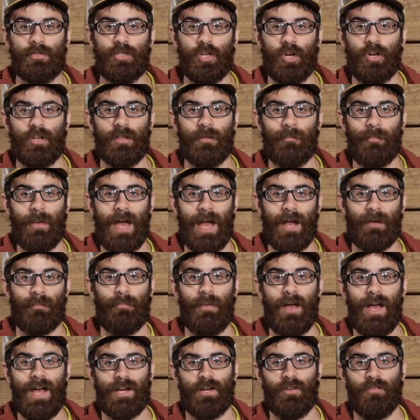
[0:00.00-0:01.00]
Turning the pack
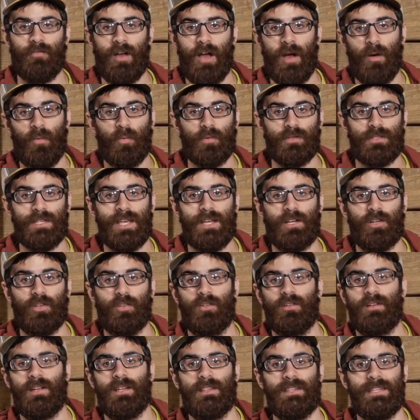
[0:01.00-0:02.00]
back around, we'll take a
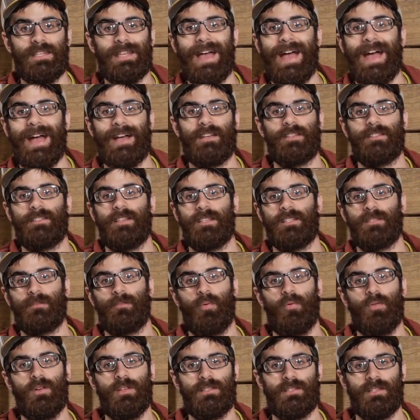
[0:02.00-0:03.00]
look at the access
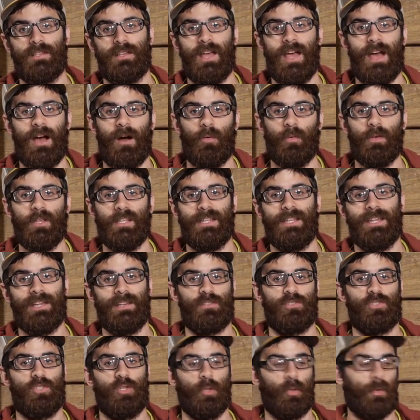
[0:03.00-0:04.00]
points and how we
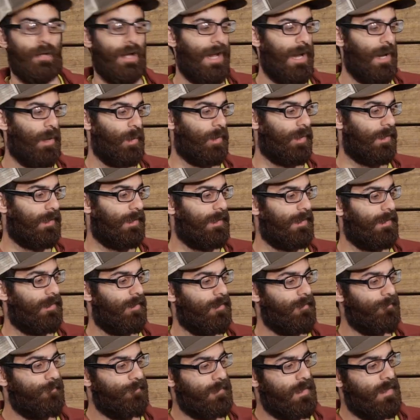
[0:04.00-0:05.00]
get to our
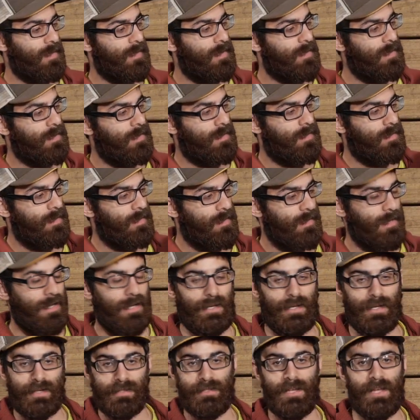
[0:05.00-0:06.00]
gear.
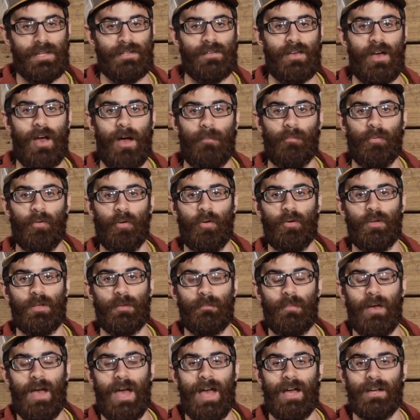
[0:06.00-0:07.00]
It is a top
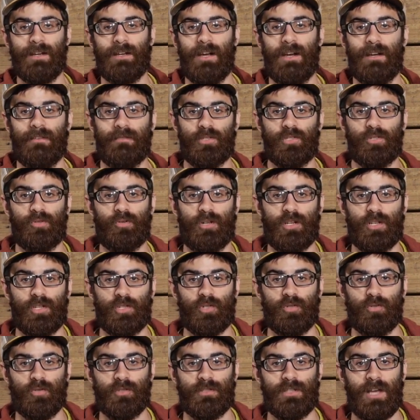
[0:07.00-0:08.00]
loading pack, kind of a
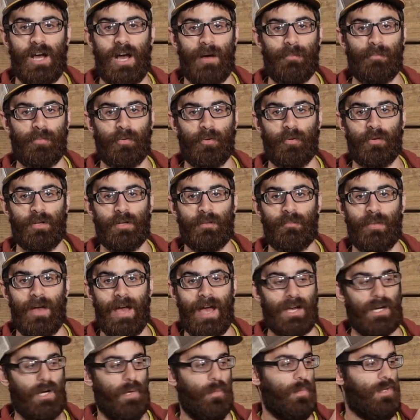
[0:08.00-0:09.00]
traditional top loading
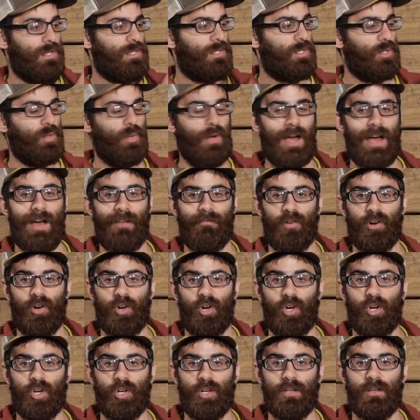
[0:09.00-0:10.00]
pack, and we do have a
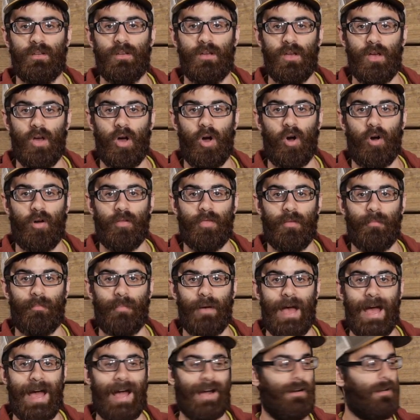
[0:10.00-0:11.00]
hood on the
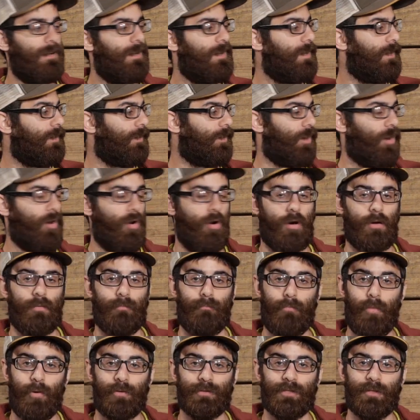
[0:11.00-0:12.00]
pack. There are
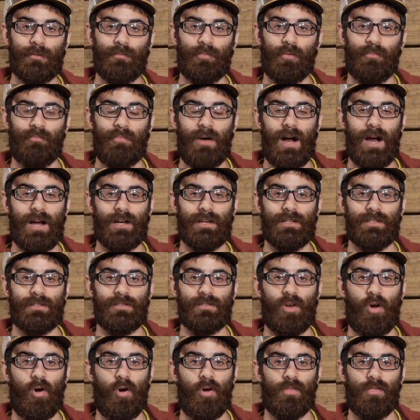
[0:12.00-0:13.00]
multiple
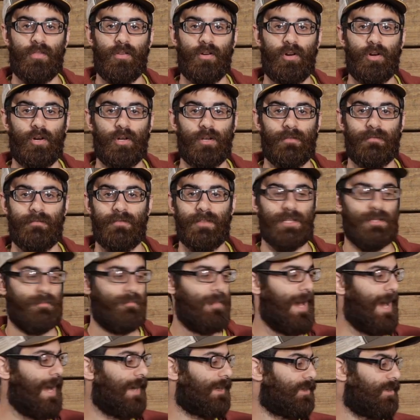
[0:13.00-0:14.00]
pockets on the hood of this
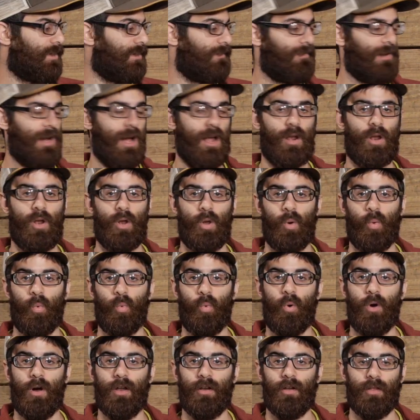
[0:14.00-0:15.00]
pack, so you've got
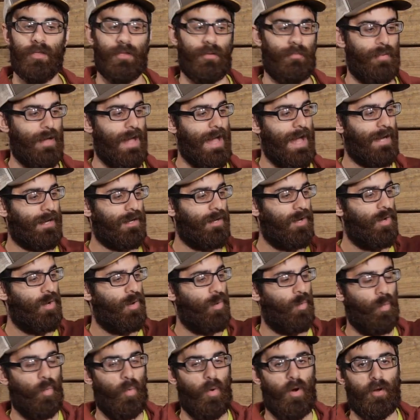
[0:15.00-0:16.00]
one on the back,
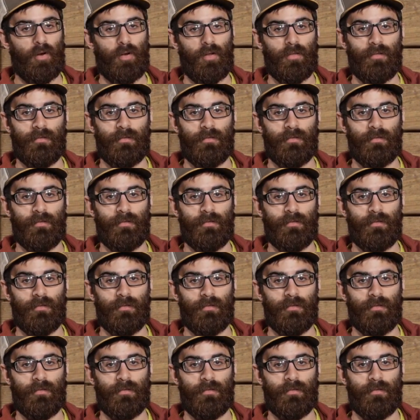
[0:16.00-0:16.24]
one